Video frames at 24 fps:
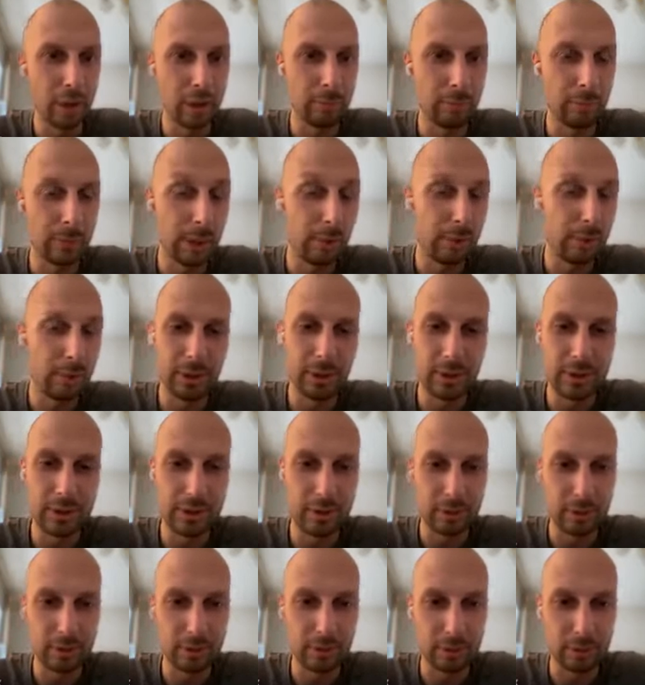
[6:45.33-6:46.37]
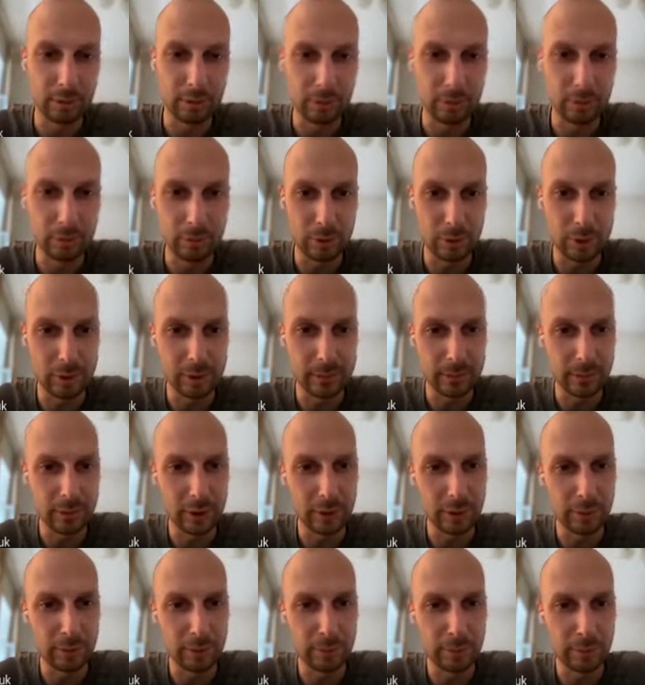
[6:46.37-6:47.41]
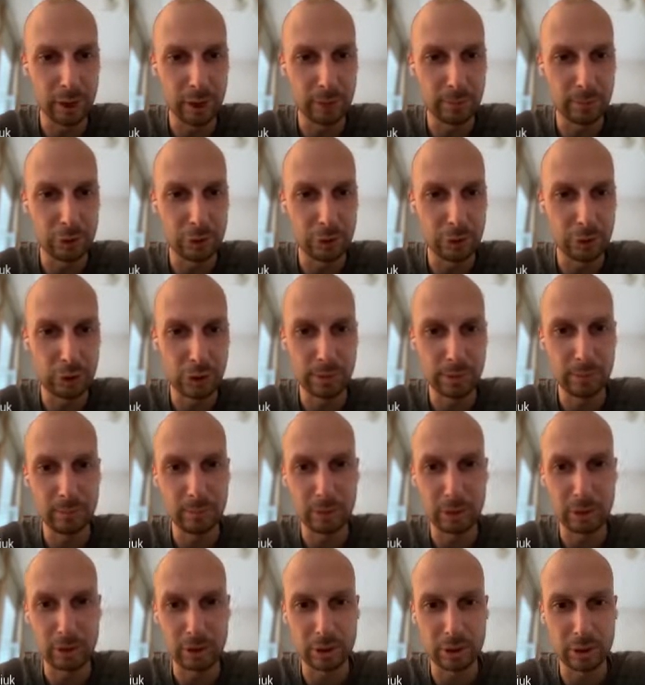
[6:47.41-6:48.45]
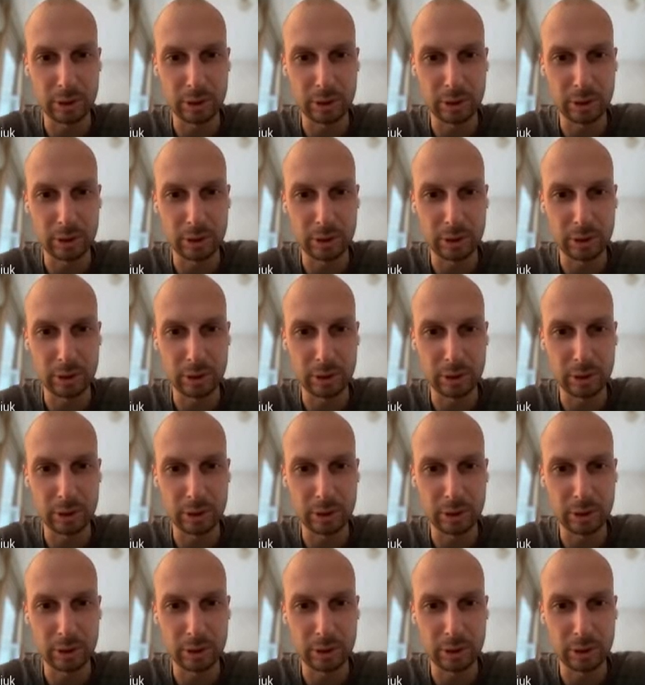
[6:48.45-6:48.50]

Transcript: Maybe it works fine on my machine, but